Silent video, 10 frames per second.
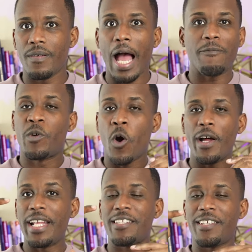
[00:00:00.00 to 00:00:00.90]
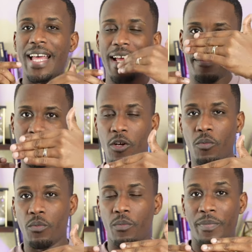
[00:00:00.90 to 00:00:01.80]
I've gone into that, you
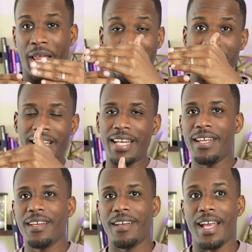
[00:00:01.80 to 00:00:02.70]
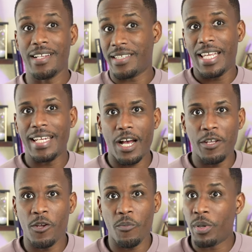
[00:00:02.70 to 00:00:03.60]
know, that city and seen how,
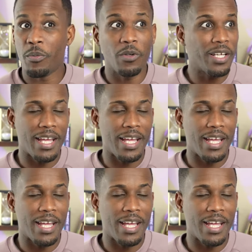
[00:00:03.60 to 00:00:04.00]
you know, people look